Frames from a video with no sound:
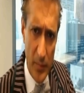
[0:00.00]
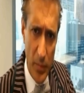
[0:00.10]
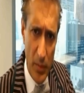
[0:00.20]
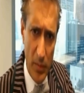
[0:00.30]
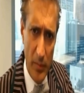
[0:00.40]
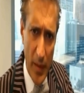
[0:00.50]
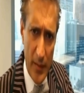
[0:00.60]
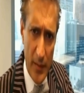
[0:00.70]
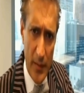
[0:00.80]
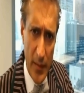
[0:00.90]
that
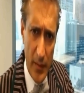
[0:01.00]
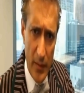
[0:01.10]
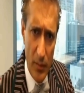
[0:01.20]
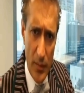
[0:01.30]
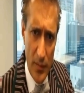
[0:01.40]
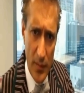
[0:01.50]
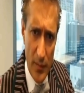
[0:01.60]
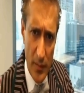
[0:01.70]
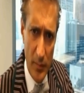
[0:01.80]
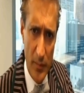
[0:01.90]
programmatically encoded
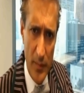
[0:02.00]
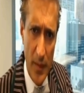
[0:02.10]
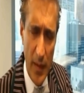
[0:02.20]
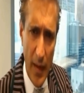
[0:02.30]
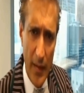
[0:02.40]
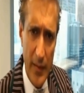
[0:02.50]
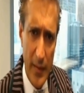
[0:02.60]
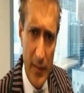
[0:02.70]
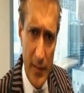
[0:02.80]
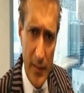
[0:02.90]
systems
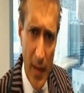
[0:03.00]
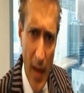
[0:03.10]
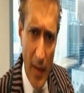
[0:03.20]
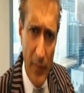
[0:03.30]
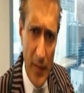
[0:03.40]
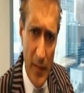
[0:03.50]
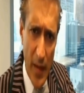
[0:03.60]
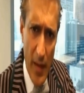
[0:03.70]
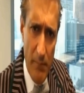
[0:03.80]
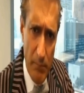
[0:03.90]
and having
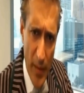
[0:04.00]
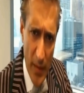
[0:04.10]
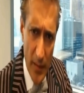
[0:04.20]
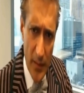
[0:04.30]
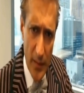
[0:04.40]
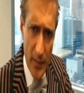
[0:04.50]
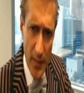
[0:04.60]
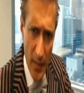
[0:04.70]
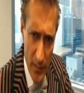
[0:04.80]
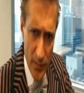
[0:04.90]
the embedded
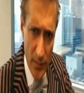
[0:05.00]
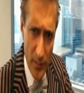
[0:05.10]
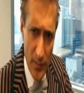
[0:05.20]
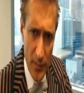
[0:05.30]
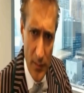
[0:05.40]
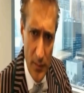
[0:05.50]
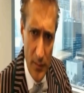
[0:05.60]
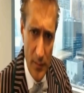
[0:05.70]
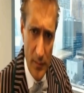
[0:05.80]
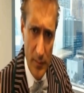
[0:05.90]
intelligence
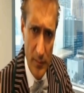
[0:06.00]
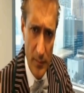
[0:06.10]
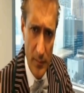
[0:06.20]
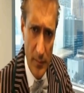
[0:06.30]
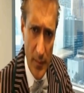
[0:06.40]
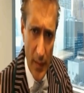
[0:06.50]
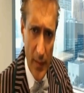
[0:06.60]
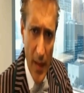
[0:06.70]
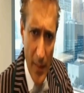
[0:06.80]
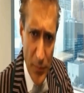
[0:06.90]

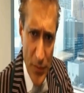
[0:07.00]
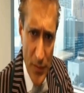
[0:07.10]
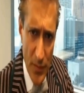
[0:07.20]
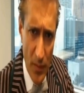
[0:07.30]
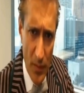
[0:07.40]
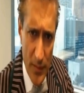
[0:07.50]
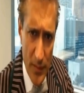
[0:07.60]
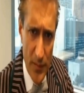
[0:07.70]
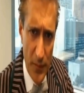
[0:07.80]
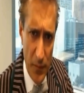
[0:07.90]
that captures all
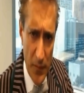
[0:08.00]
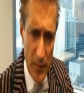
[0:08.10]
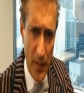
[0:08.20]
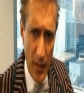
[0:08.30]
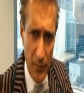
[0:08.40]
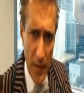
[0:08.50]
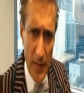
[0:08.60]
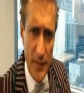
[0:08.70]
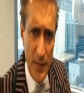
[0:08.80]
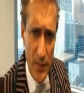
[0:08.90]
these different
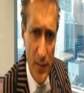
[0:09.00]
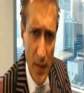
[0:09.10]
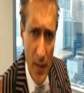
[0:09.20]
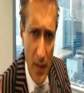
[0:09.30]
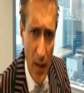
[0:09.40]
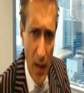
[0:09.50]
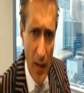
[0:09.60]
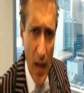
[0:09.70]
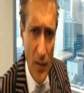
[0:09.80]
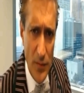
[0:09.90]
facets
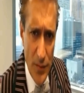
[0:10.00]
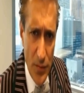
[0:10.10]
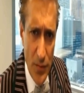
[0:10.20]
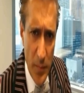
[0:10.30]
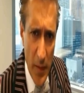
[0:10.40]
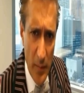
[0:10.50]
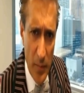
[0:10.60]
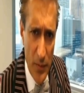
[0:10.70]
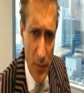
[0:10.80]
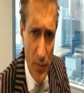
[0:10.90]
allows you to be
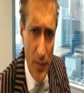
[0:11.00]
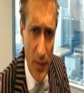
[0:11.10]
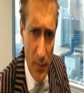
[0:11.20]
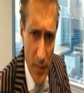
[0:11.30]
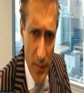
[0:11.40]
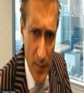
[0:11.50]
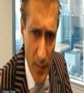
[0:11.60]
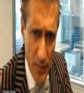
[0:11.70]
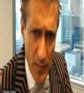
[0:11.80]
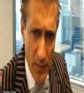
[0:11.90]
able to de-risk
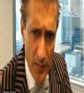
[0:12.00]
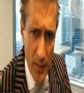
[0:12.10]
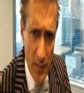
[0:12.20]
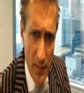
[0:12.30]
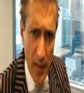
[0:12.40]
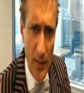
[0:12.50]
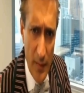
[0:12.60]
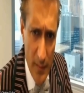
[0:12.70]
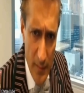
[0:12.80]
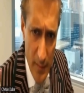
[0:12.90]
even the
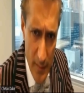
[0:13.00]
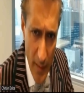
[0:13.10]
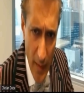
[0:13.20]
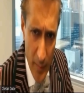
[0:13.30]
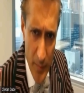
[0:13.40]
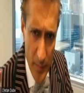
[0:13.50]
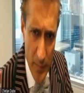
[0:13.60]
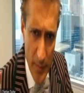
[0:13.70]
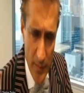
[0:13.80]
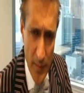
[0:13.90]
talent gaps.
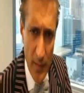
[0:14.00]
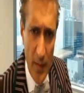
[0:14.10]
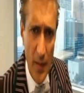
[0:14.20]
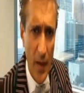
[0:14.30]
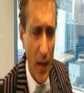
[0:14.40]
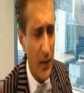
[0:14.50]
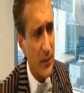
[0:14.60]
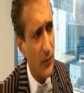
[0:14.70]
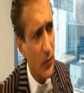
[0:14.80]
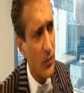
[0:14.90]
Some things that
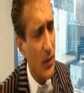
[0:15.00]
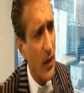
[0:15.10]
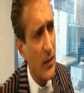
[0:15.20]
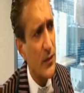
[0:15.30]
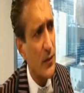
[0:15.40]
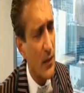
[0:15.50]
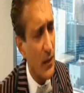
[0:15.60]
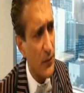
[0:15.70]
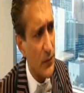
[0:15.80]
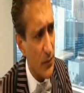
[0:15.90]
I'll give you, the largest
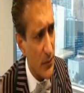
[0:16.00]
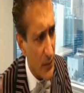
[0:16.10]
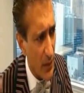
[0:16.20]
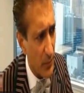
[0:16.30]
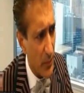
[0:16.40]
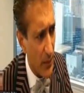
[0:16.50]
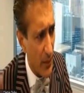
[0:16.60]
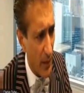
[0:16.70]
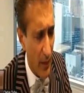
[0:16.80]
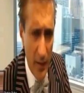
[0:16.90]
life insurance company
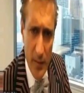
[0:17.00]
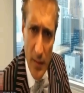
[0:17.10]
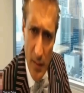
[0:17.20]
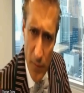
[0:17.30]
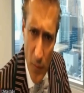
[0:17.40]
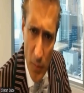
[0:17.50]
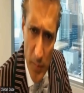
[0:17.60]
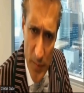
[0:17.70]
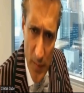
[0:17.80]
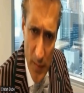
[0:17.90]
here had
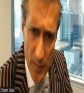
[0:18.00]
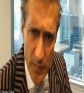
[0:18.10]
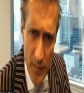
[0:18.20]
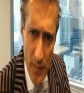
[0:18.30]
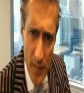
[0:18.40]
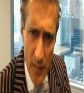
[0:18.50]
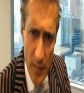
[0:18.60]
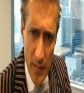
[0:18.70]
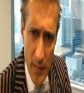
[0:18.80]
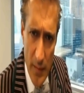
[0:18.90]
34%
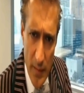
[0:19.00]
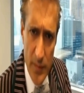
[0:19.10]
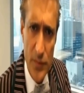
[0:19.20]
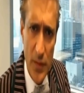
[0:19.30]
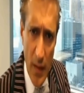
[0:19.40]
in